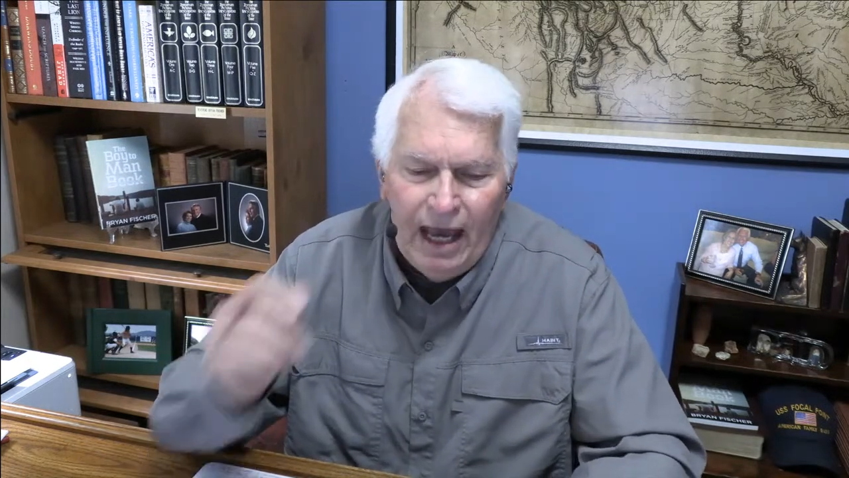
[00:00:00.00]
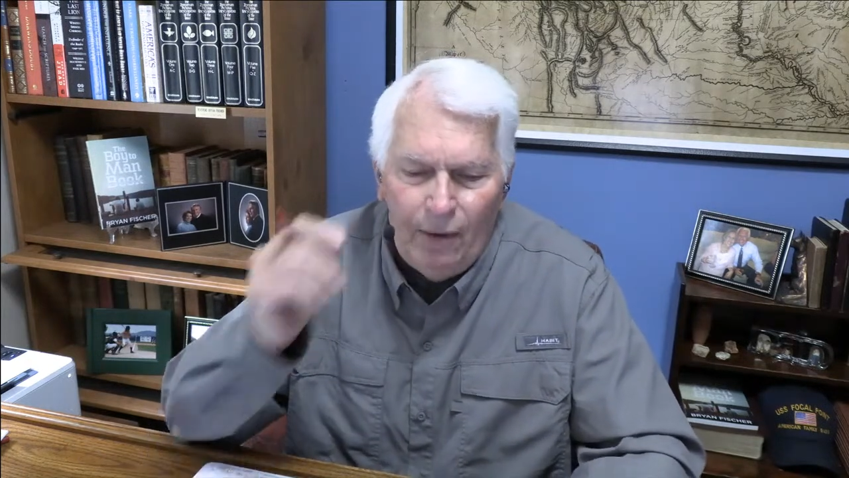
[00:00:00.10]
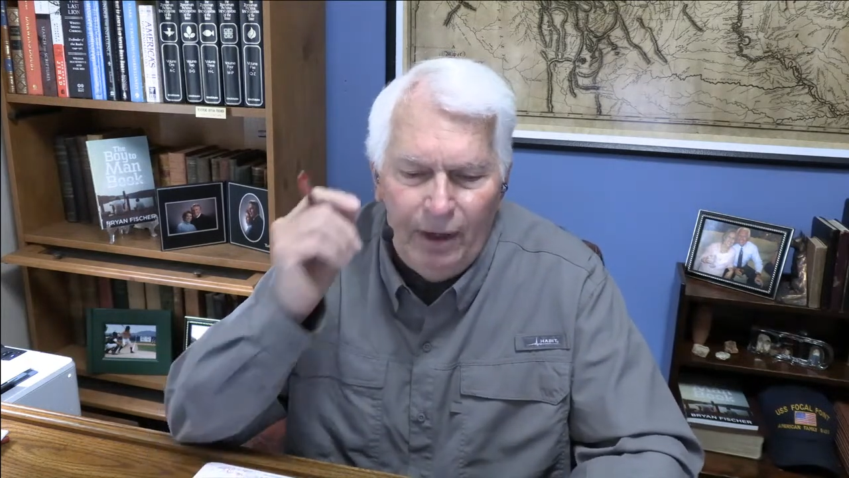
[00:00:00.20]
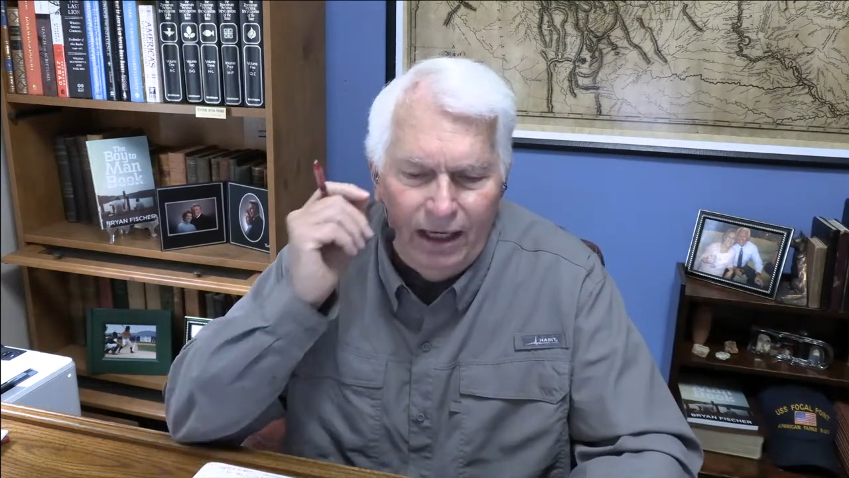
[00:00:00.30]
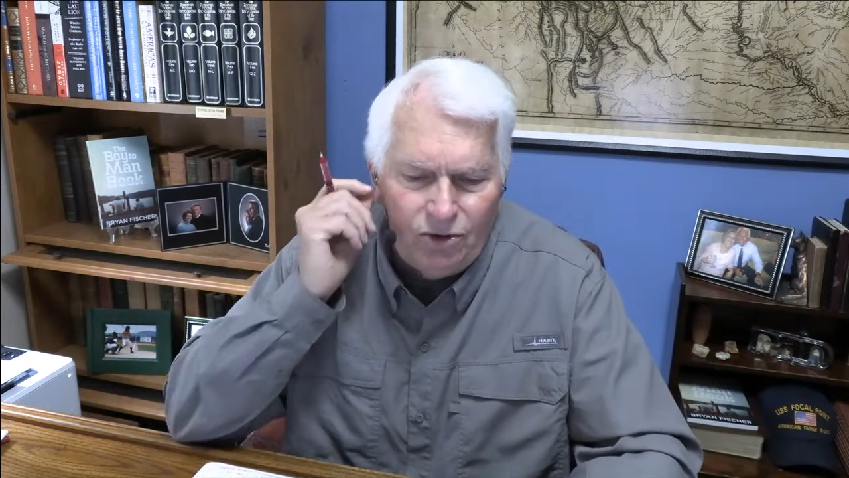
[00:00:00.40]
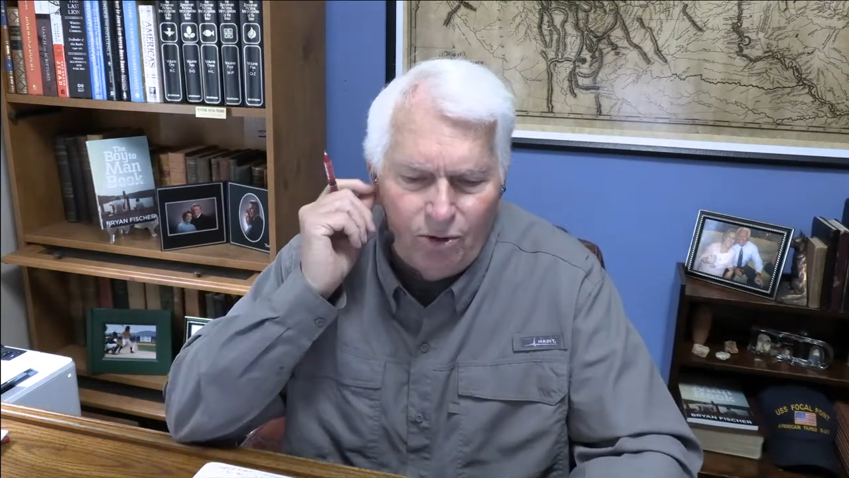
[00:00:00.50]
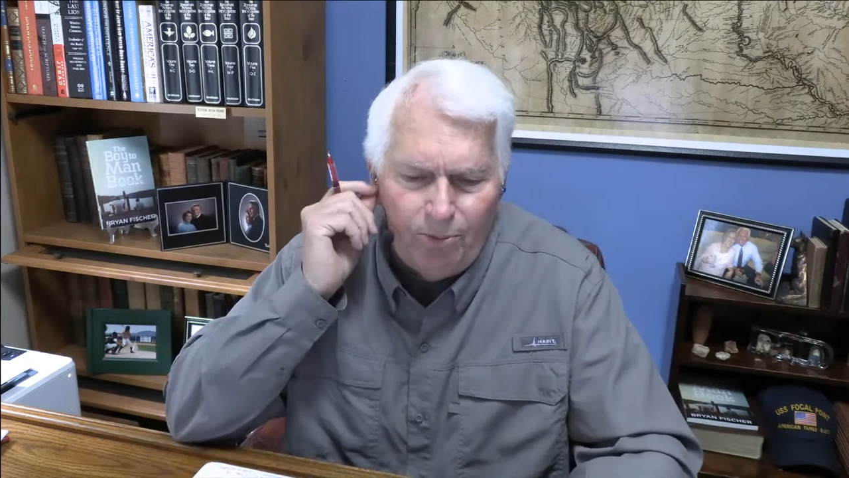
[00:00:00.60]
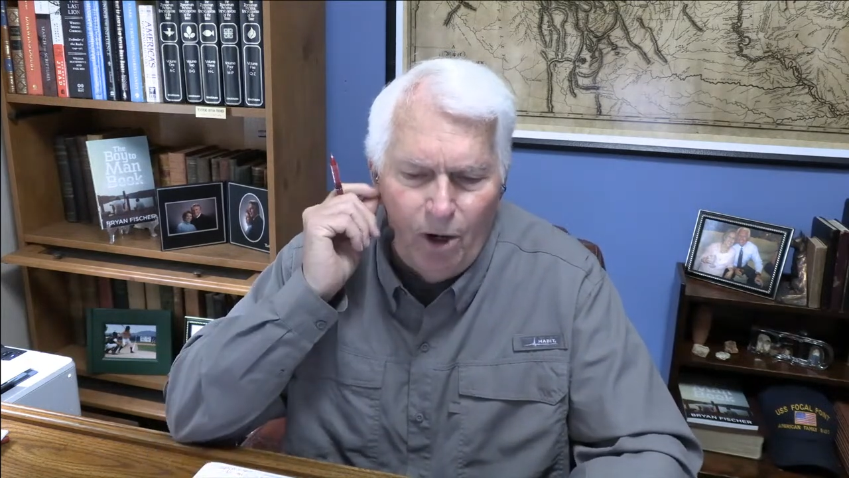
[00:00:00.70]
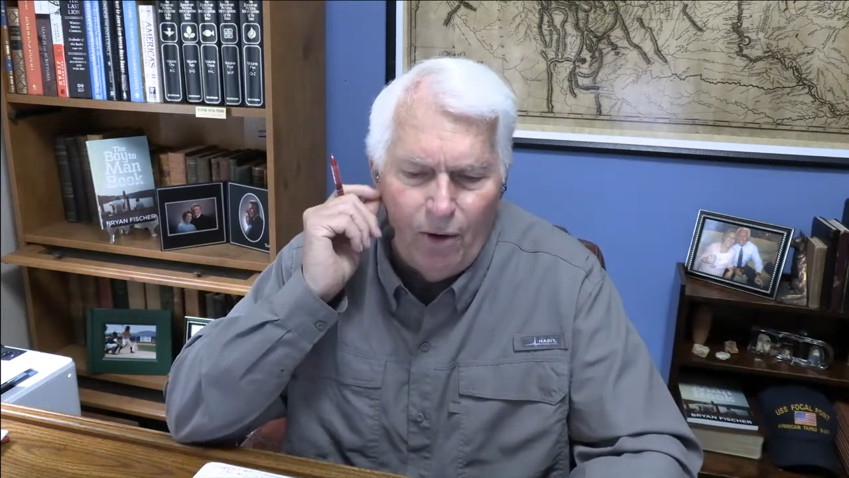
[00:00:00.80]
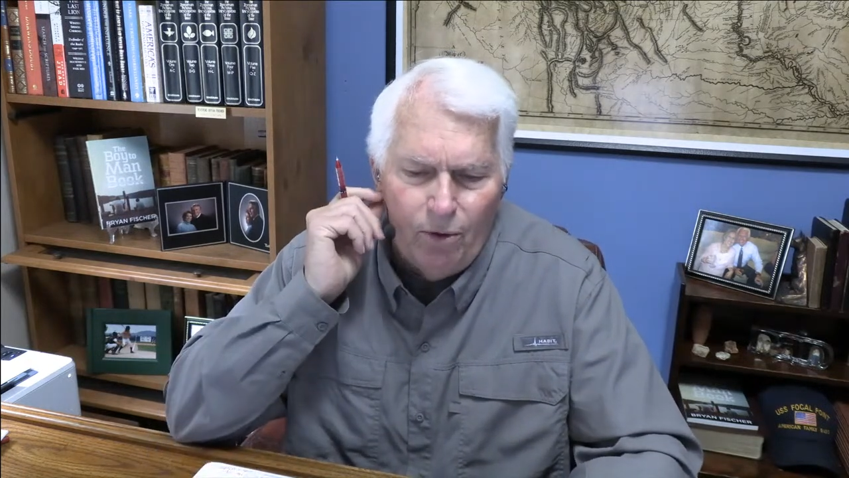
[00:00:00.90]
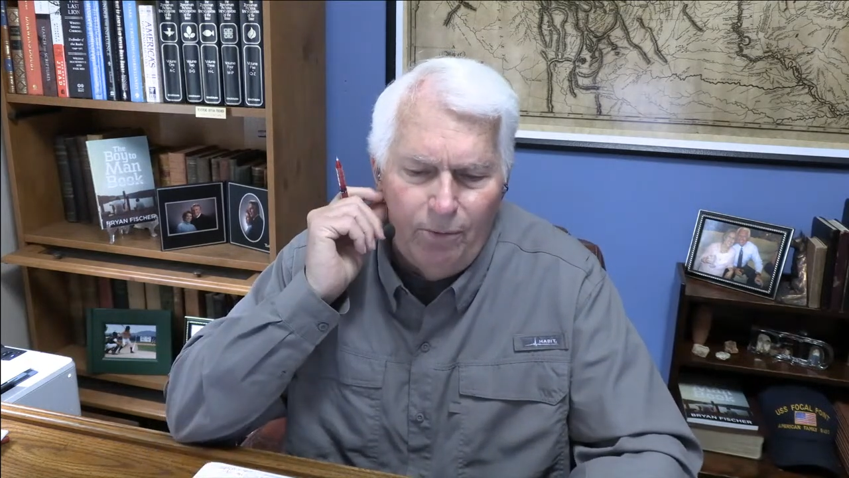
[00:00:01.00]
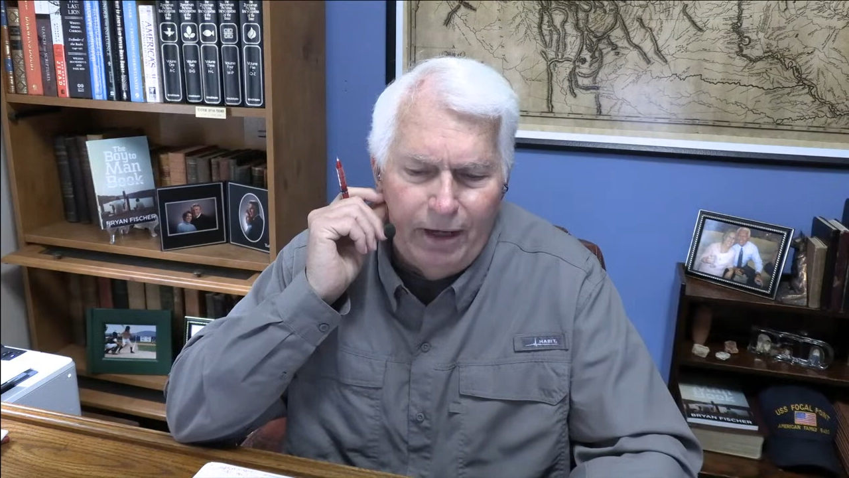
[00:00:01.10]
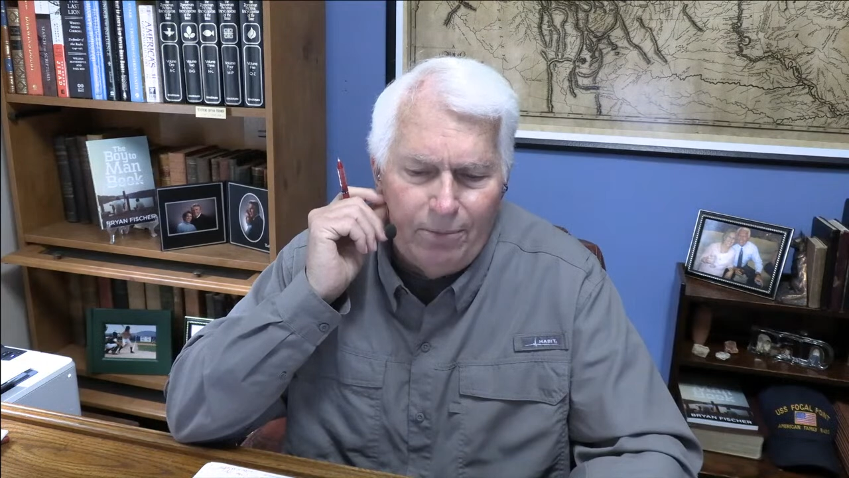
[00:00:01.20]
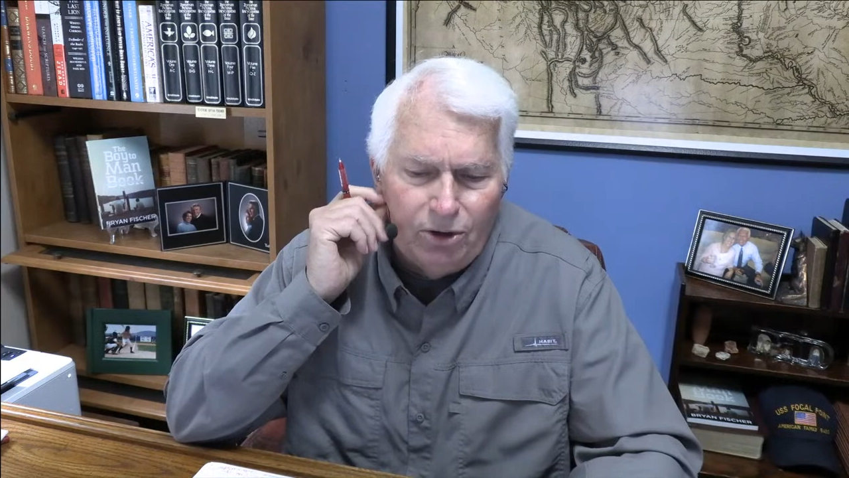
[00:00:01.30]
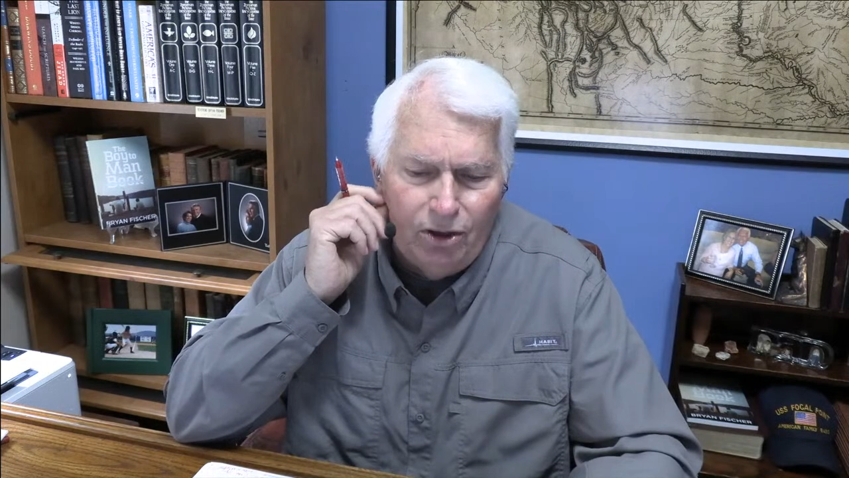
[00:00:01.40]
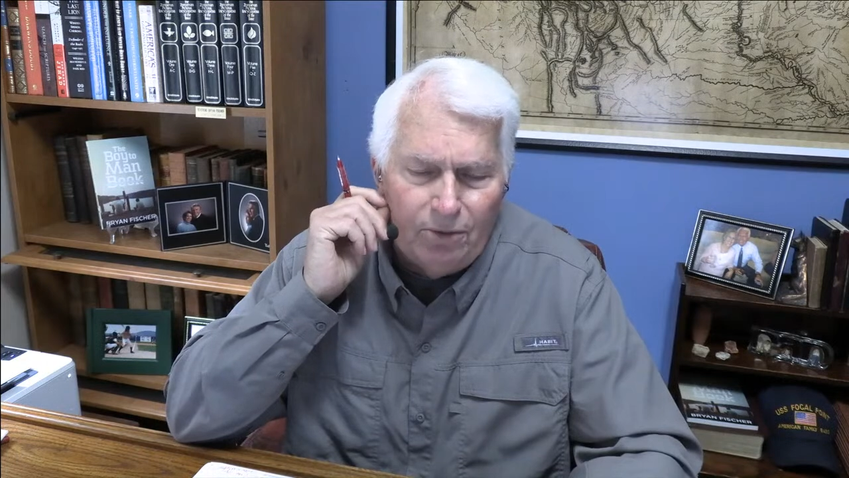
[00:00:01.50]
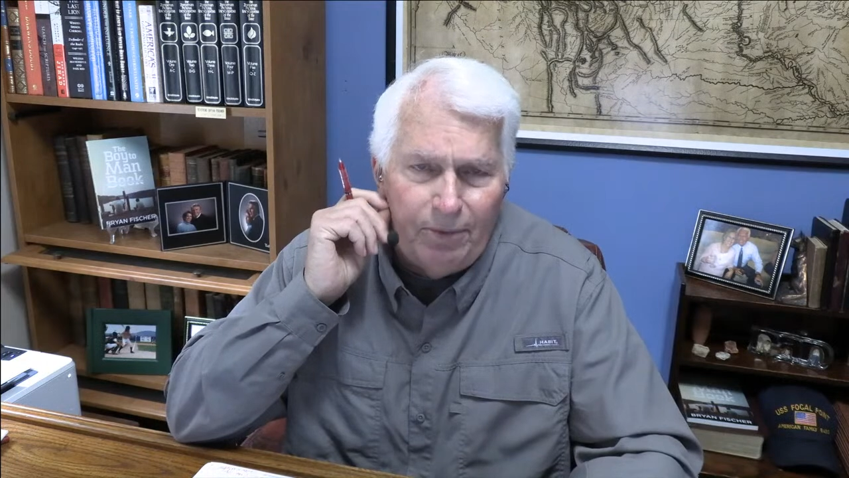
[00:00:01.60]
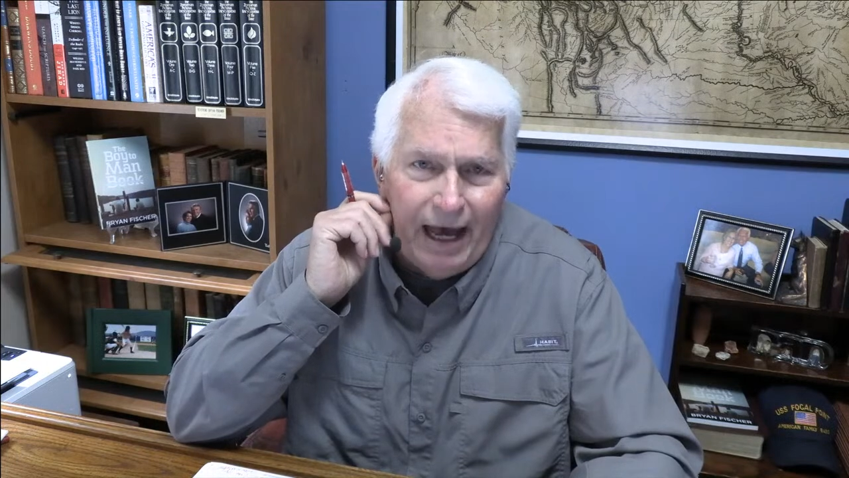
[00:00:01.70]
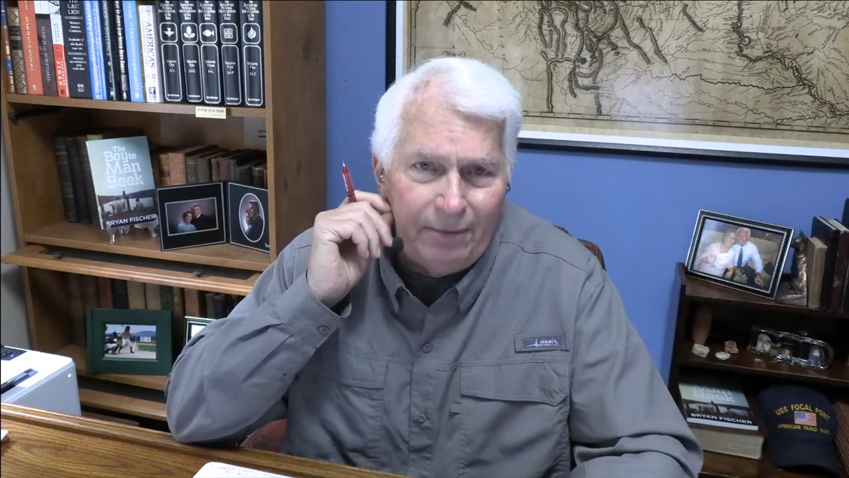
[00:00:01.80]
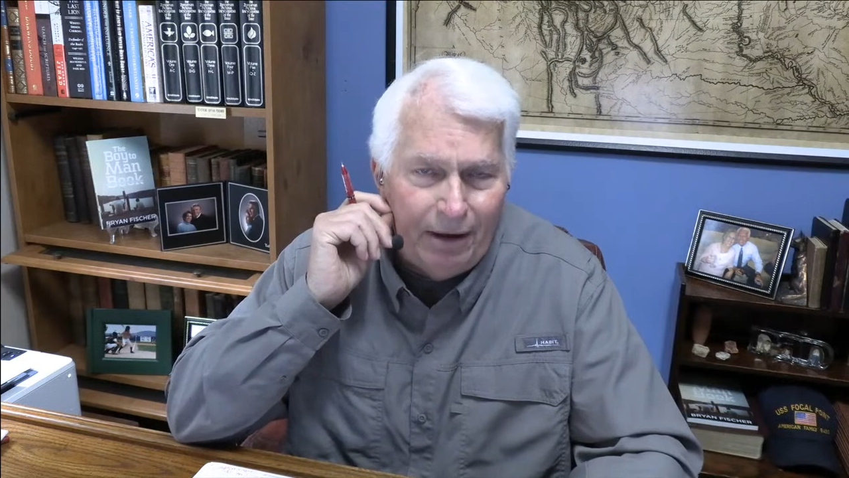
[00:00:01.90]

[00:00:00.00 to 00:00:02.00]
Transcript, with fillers: we get to a point where we'll be able to look back,